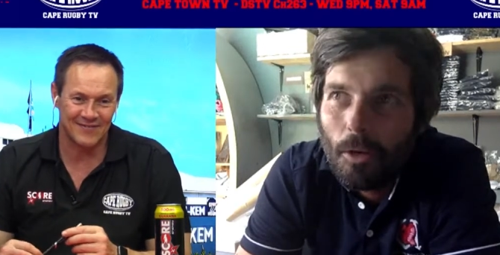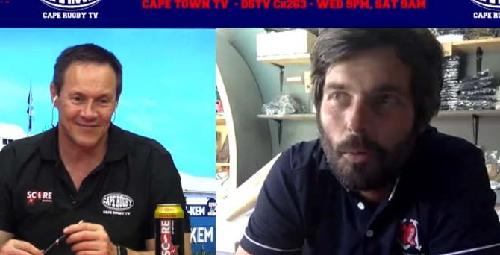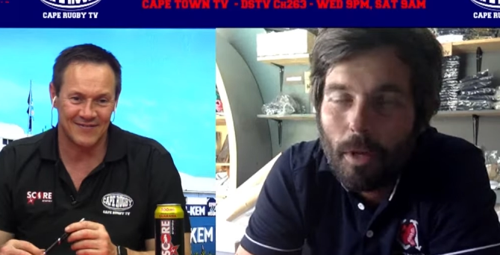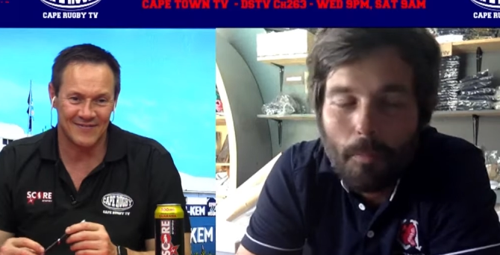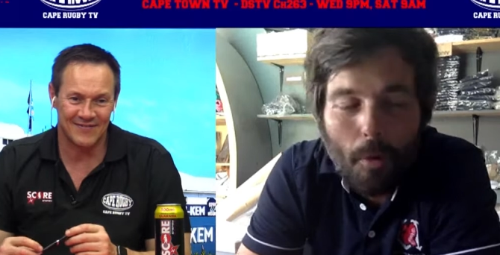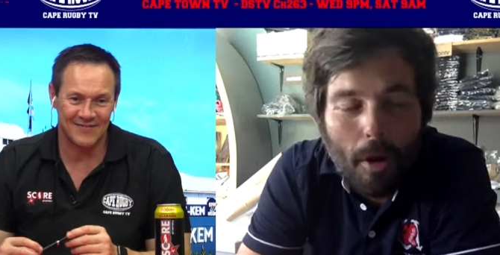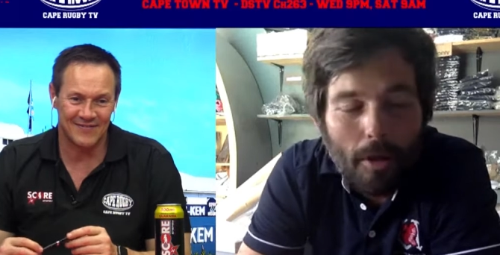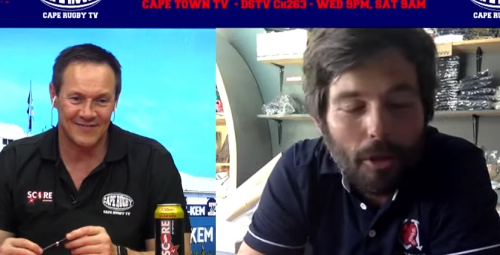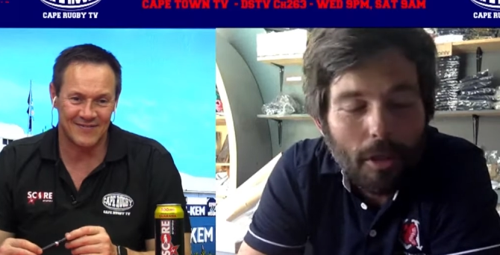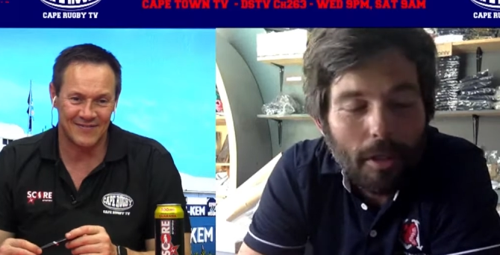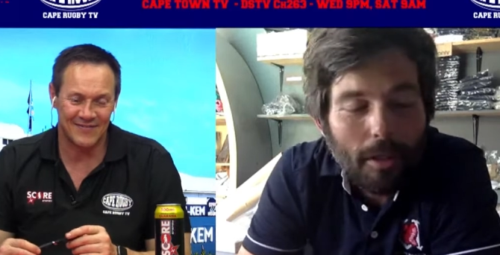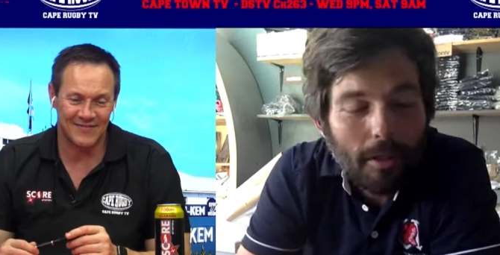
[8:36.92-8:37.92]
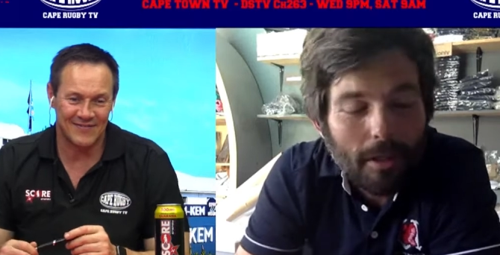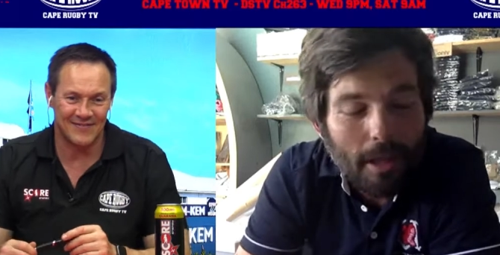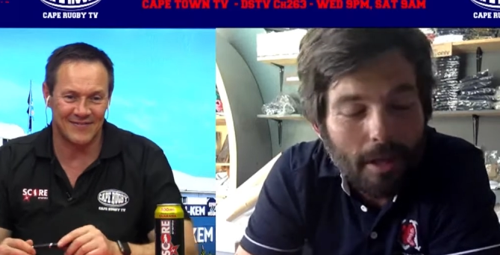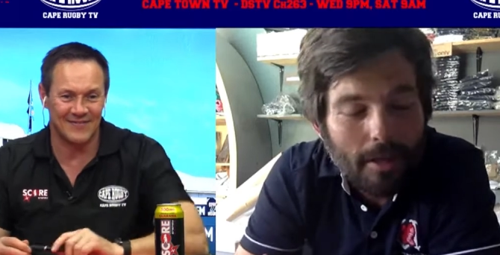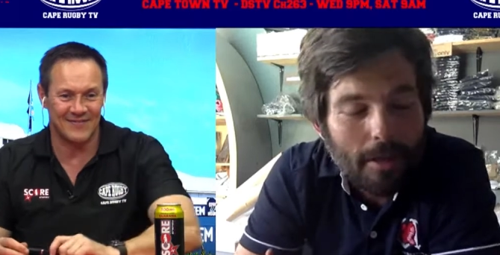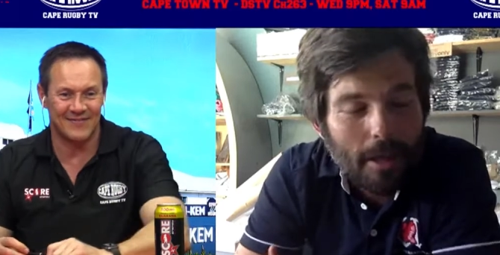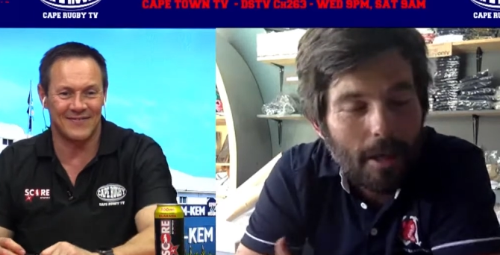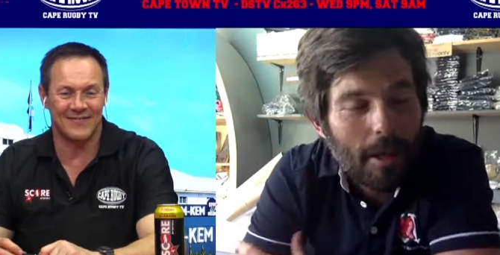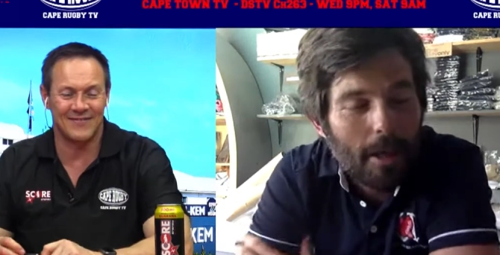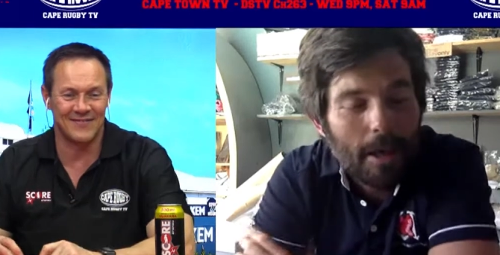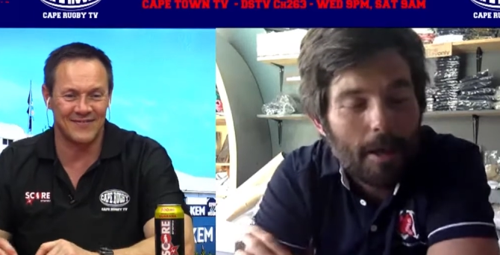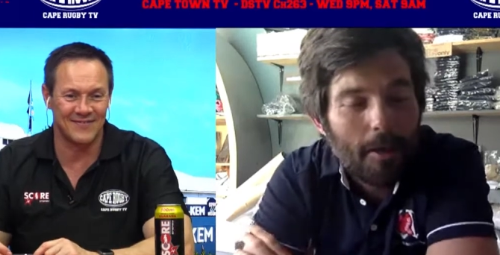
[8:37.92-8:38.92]
Speaker 1: We're approaching it as
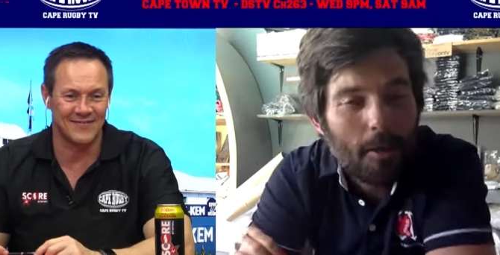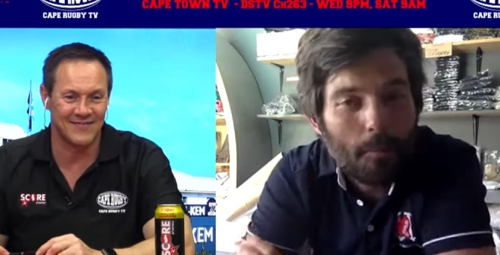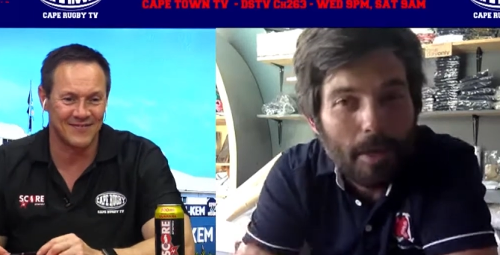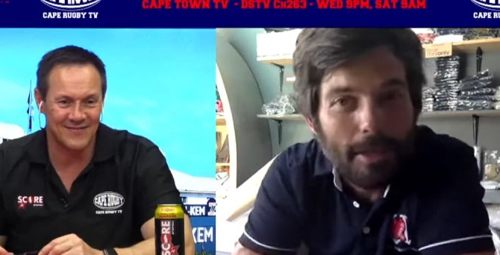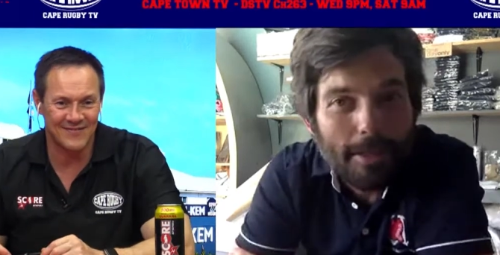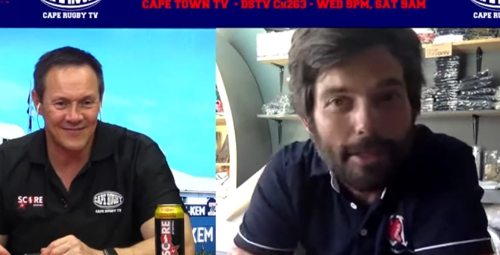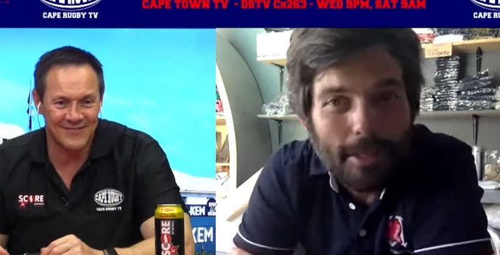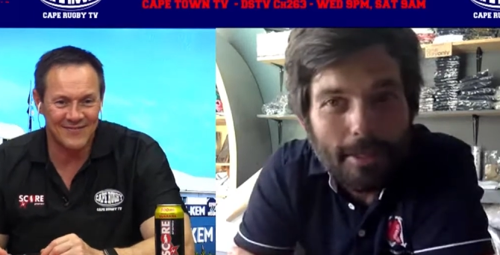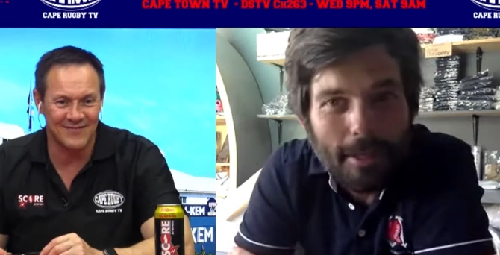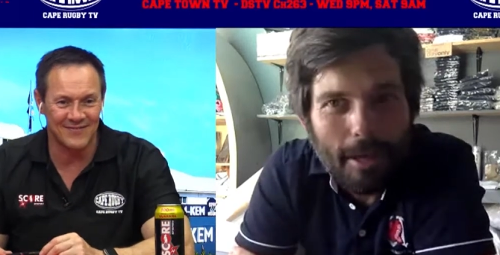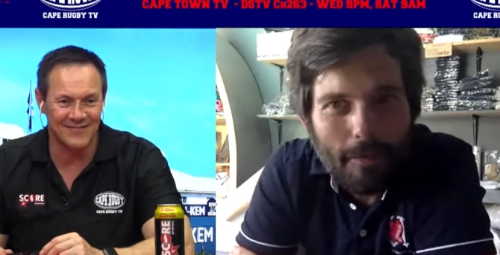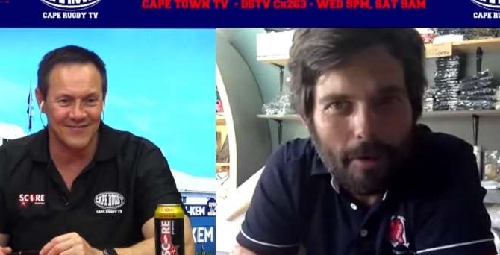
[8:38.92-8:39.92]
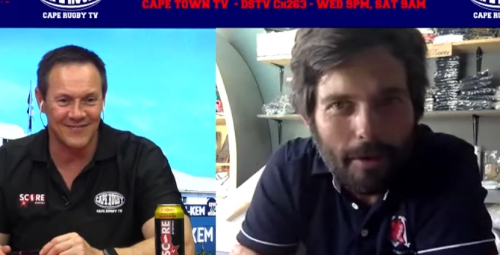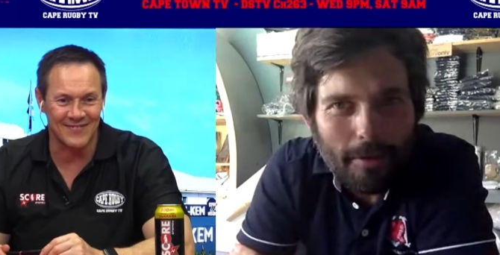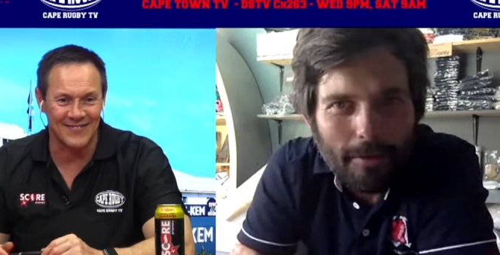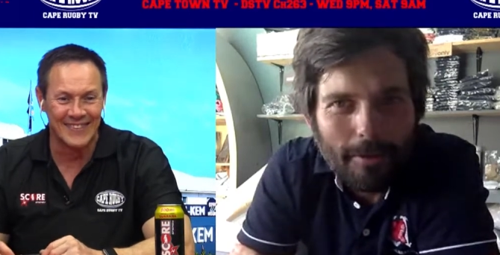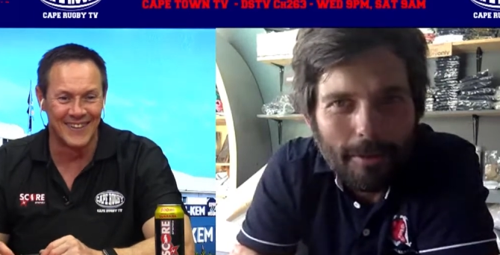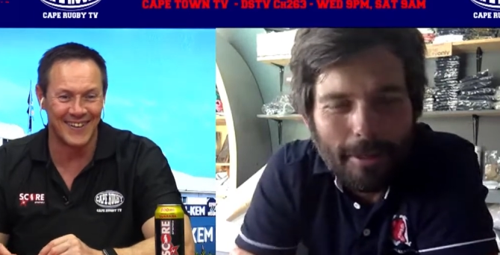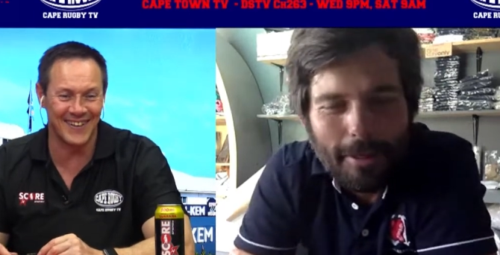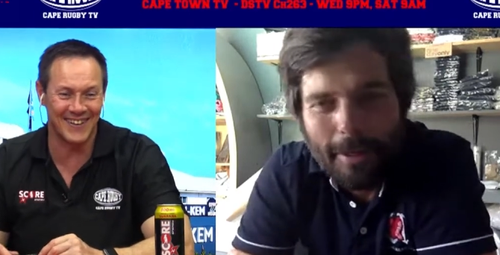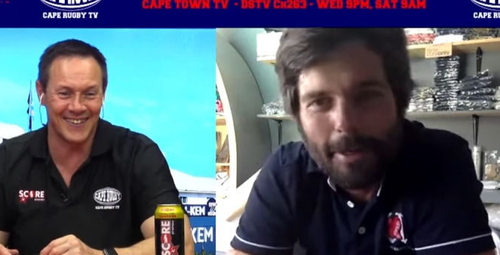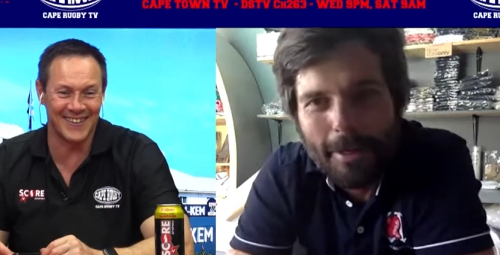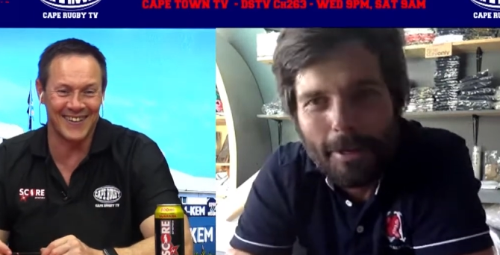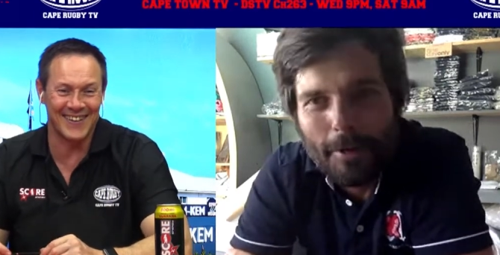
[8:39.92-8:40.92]
uh, the biggest season ever.
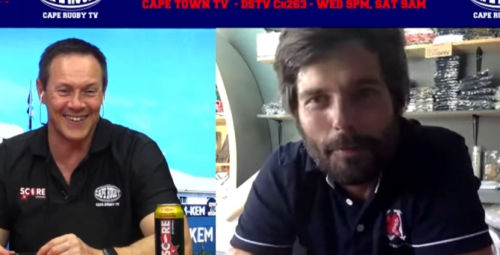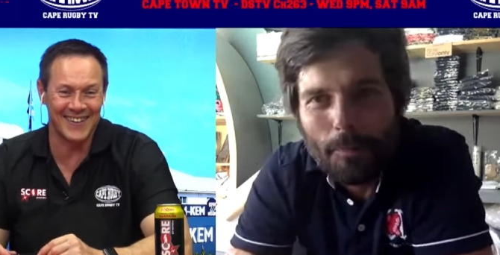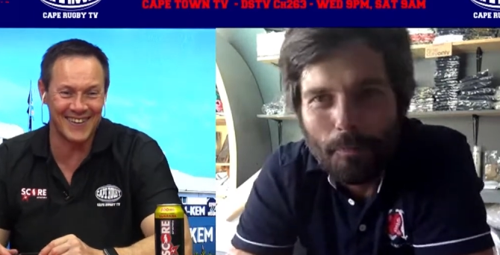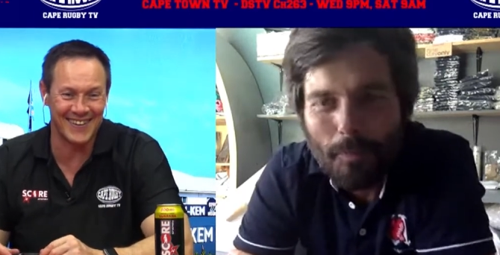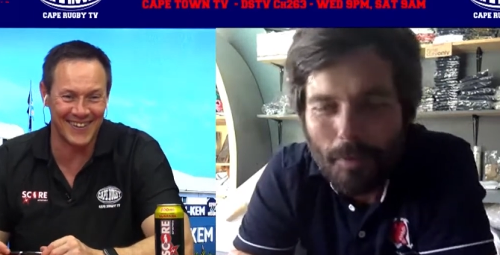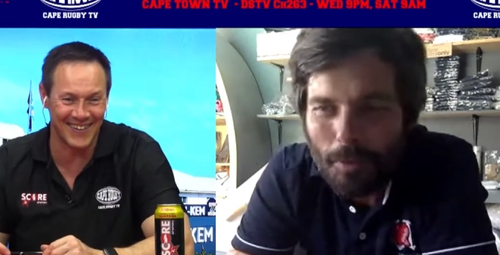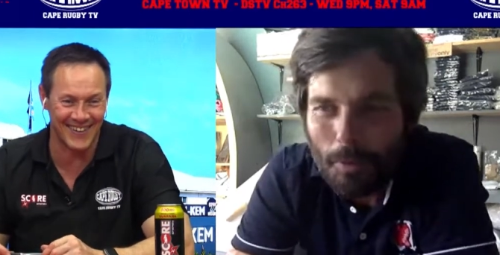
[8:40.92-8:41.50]
Um,